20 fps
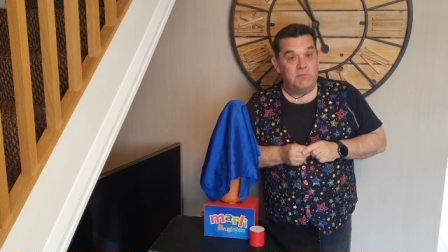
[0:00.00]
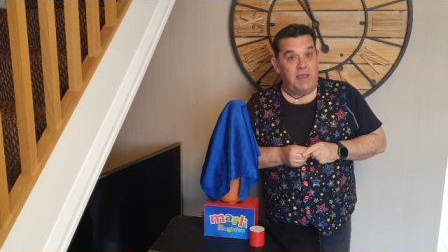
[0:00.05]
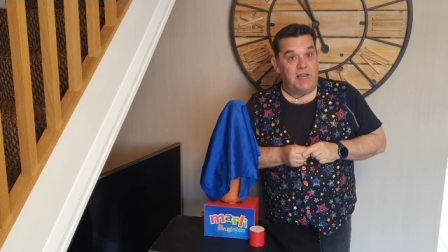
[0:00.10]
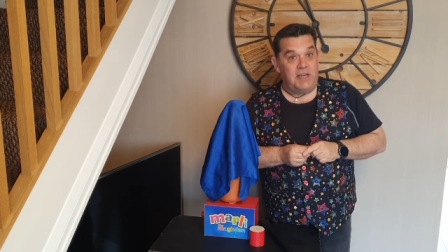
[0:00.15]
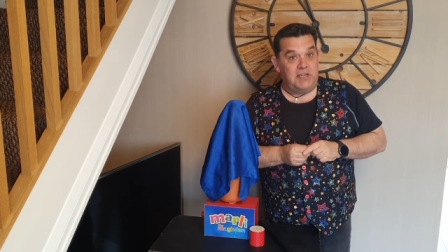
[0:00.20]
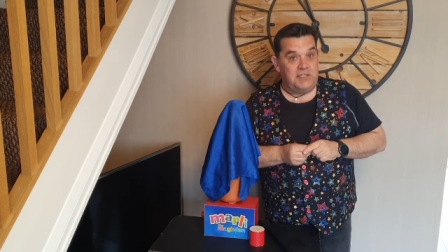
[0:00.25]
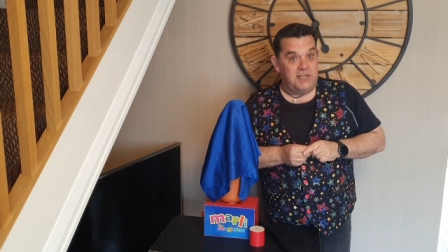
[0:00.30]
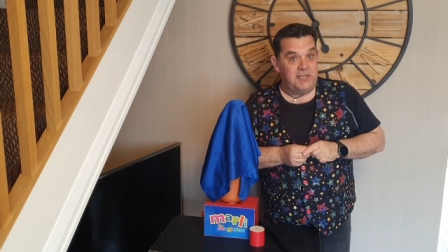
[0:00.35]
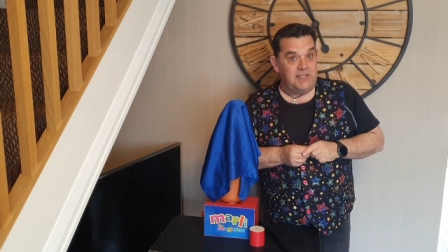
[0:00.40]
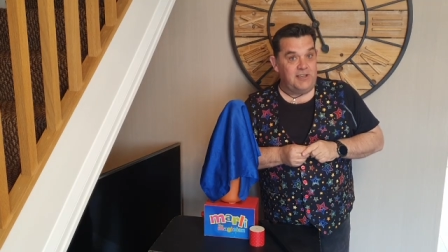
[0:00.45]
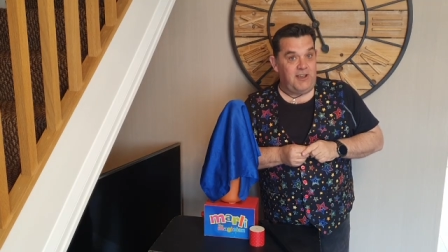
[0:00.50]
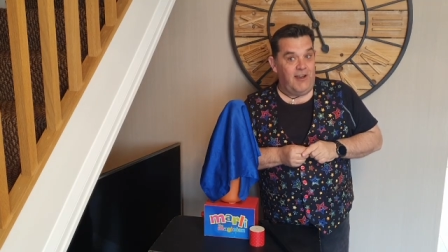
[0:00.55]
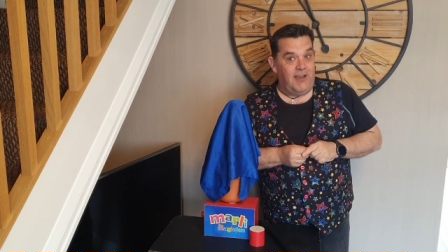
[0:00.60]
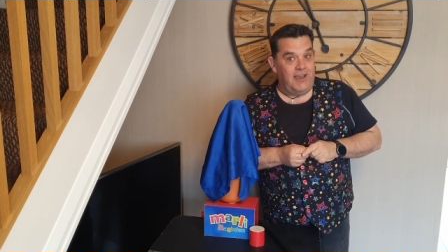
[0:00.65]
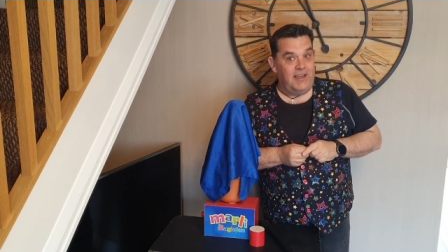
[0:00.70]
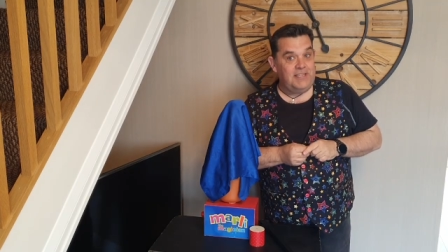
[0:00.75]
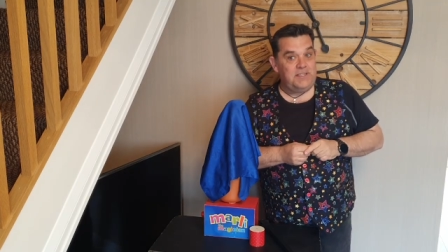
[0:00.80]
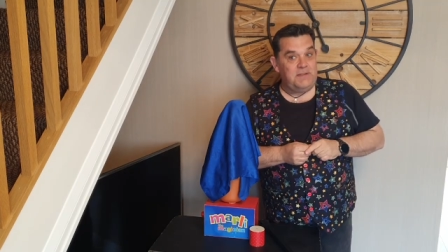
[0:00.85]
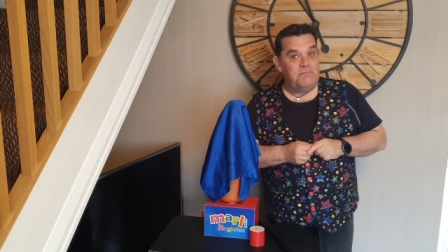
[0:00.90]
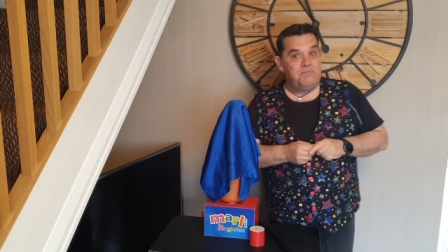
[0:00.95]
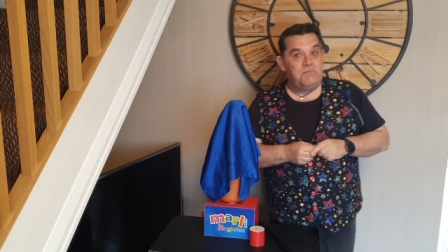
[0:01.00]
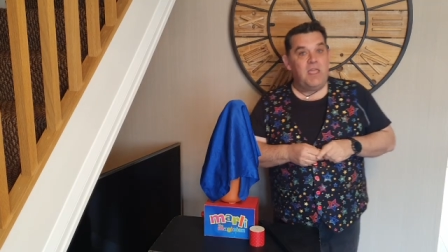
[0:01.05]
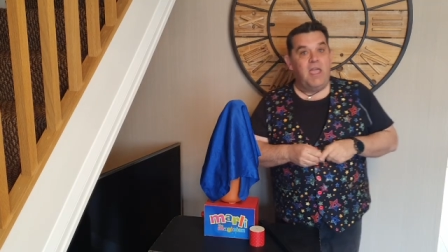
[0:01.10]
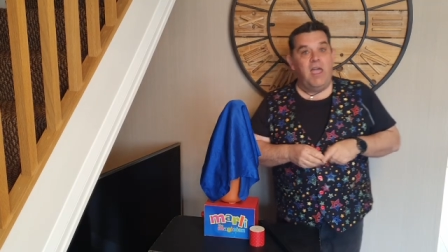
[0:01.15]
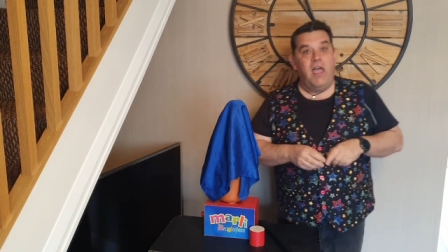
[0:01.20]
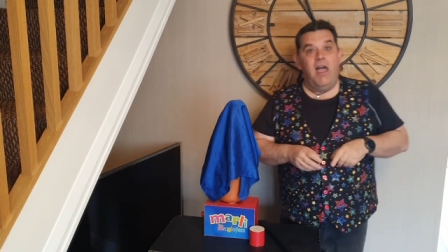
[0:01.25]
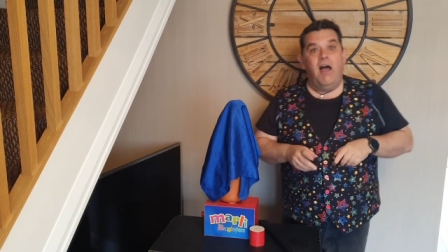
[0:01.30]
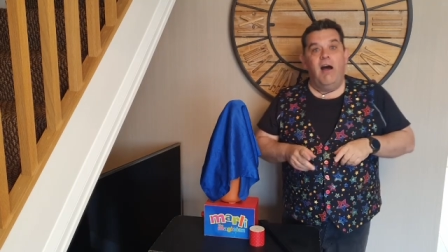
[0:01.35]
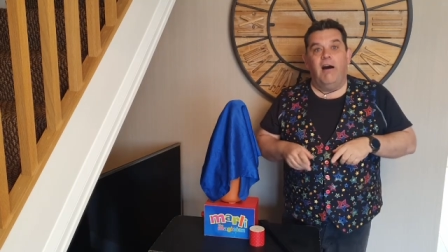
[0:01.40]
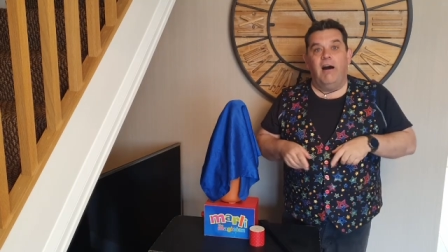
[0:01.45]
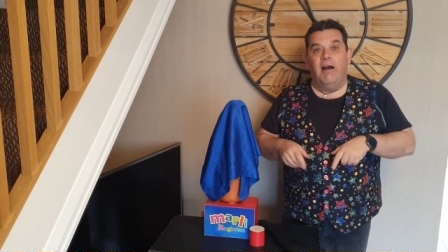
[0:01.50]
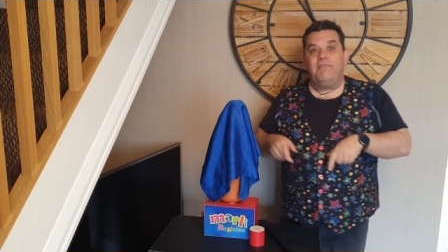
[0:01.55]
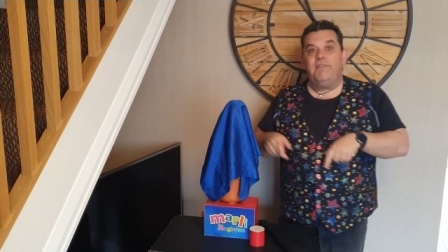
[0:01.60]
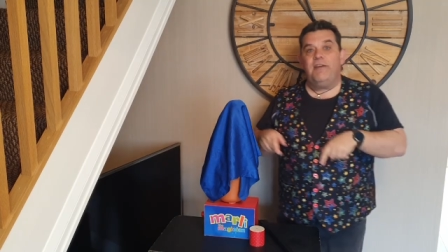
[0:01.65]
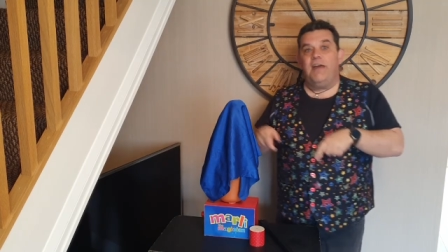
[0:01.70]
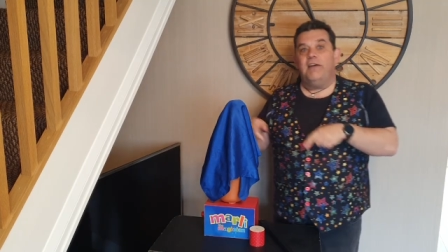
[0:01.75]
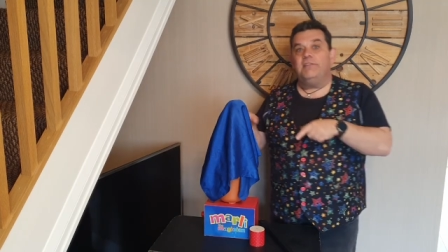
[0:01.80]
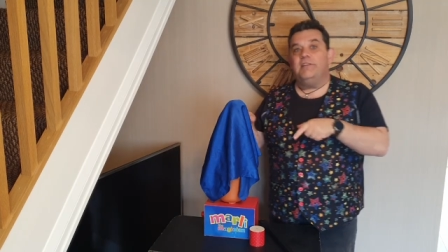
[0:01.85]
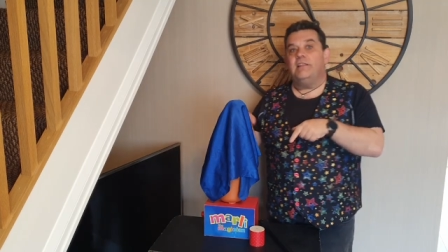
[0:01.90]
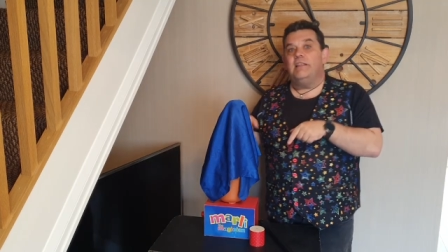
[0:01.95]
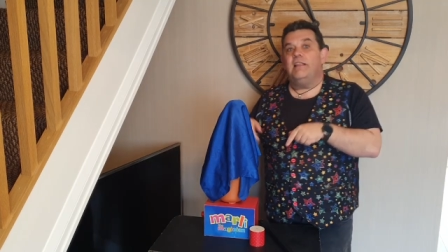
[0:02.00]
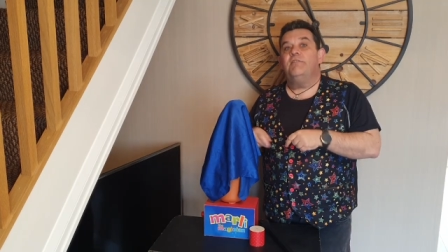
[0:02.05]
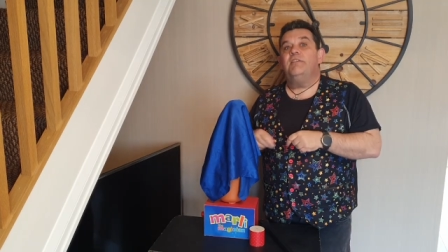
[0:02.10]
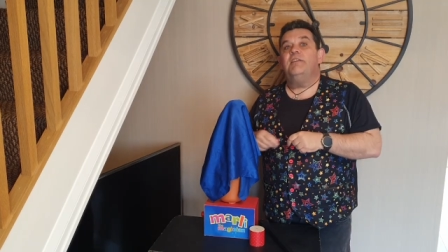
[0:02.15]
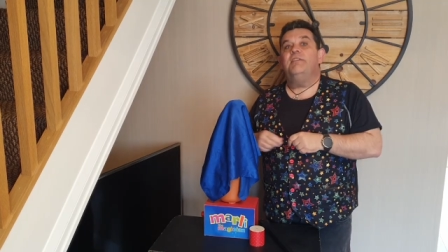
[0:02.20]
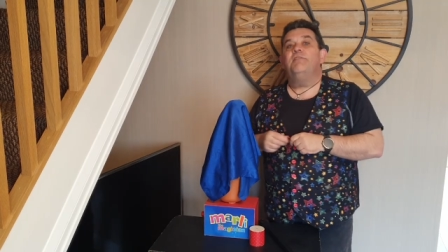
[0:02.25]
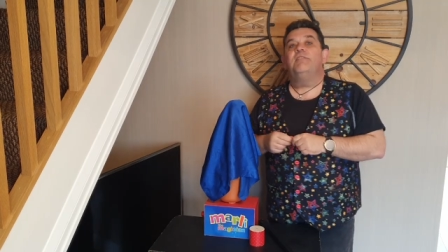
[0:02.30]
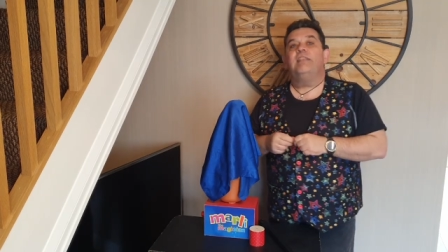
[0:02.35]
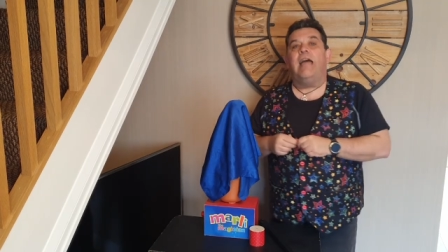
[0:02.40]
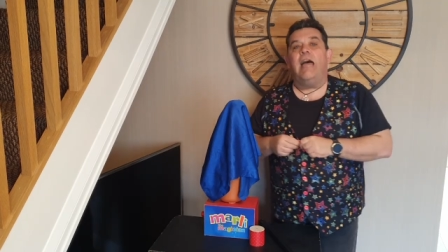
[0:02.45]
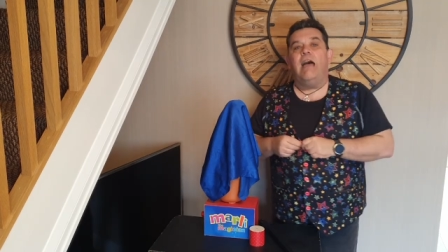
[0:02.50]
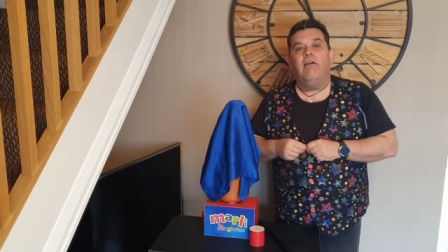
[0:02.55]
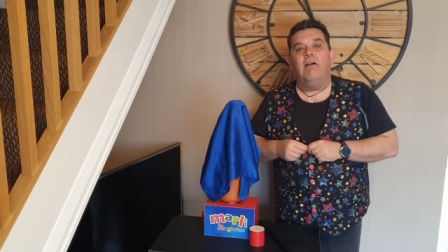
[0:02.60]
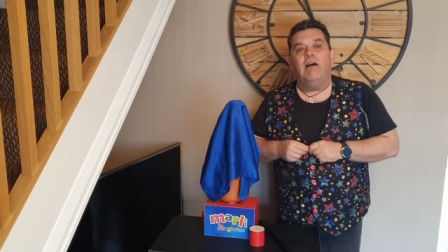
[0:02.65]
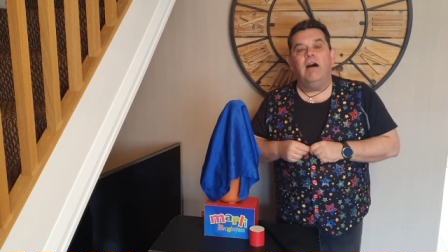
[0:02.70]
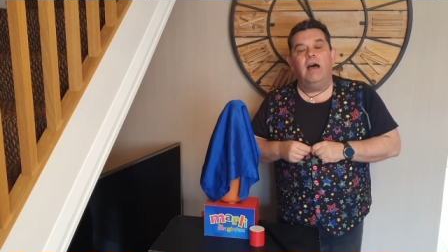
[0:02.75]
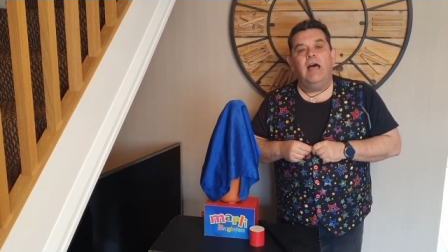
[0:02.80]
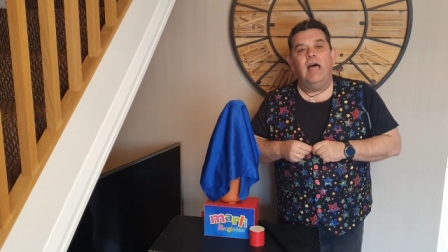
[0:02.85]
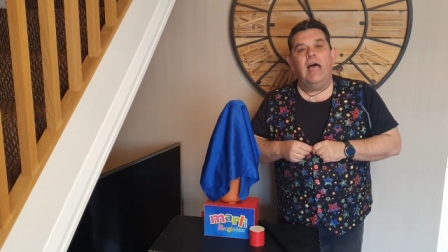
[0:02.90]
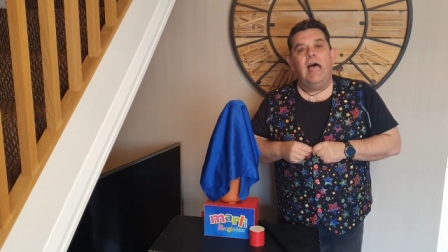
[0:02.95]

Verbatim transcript: exercise, I found a lovely flower.